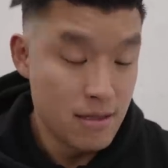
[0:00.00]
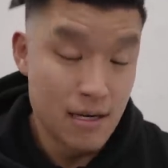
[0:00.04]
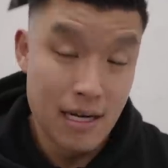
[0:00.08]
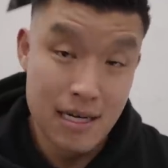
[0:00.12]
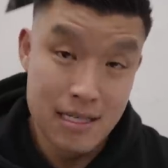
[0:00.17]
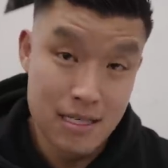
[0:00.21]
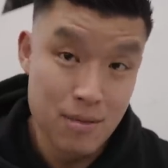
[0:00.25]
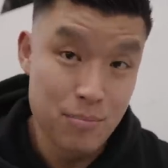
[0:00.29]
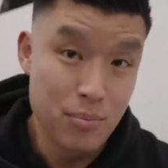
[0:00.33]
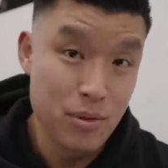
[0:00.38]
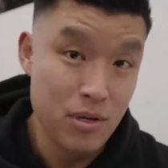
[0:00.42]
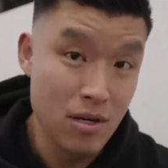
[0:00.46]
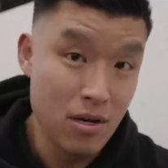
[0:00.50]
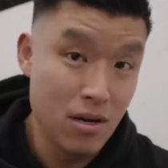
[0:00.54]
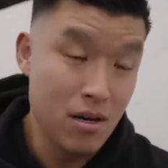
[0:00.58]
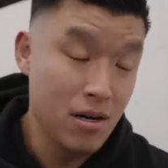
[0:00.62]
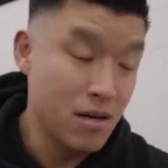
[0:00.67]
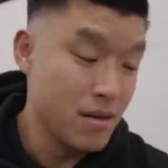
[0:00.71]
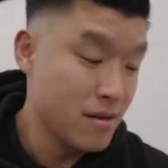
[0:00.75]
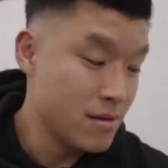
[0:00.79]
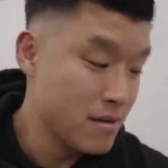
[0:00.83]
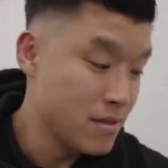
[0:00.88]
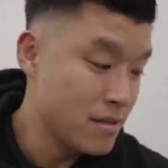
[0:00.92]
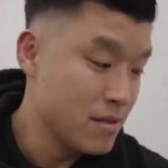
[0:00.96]
it's a PR.
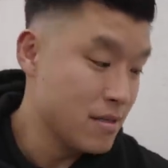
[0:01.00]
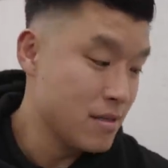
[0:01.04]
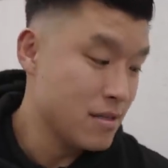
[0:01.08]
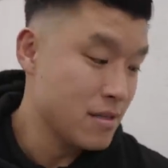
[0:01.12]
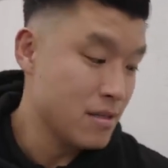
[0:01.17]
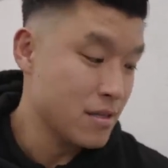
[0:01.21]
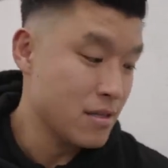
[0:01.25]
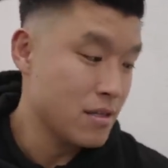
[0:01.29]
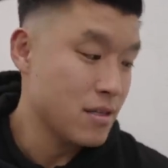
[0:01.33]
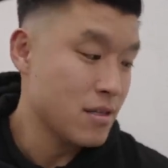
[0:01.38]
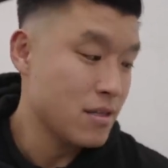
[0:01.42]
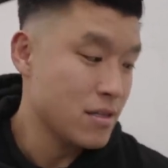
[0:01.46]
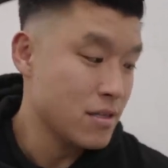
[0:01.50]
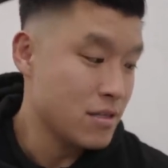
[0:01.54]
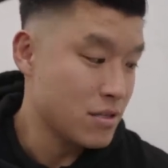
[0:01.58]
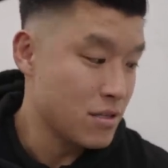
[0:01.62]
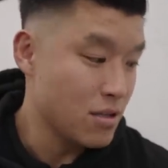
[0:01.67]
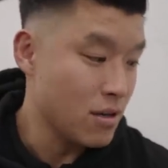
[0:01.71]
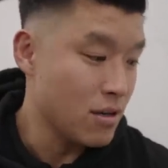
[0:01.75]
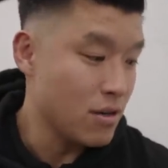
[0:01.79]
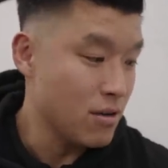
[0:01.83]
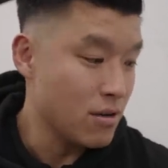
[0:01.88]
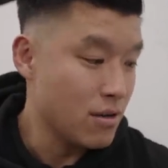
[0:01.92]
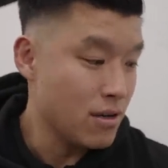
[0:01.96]

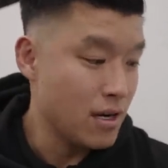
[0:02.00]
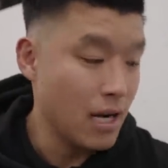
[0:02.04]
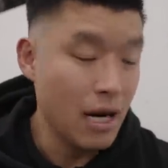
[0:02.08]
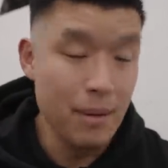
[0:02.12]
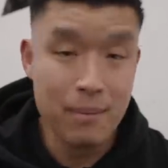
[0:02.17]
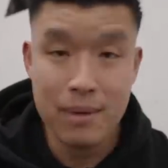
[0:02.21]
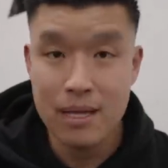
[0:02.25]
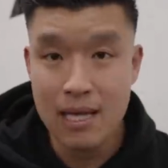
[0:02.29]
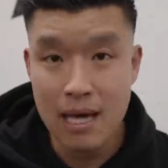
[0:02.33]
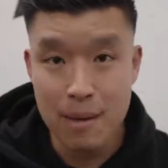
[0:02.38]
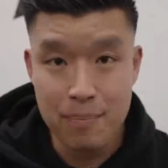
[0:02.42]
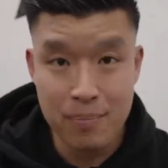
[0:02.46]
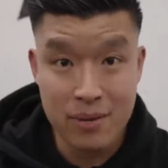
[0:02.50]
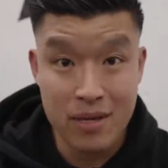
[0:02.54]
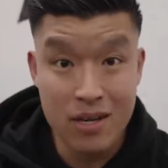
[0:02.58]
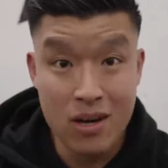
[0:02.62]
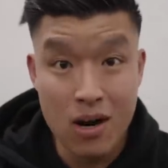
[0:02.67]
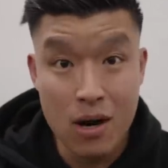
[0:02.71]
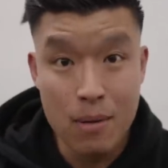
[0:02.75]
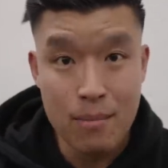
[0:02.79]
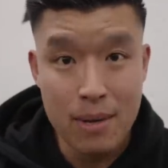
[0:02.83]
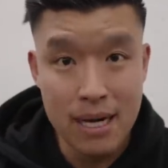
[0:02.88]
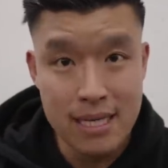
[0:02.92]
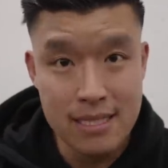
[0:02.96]
So I'm in that
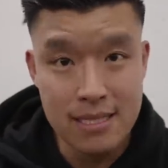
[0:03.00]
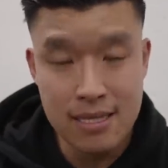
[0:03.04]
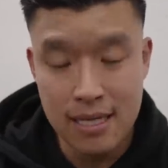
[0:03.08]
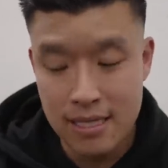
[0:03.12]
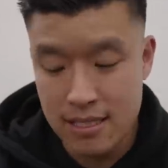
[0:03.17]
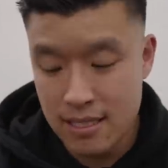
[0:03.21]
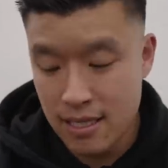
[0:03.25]
PR mindset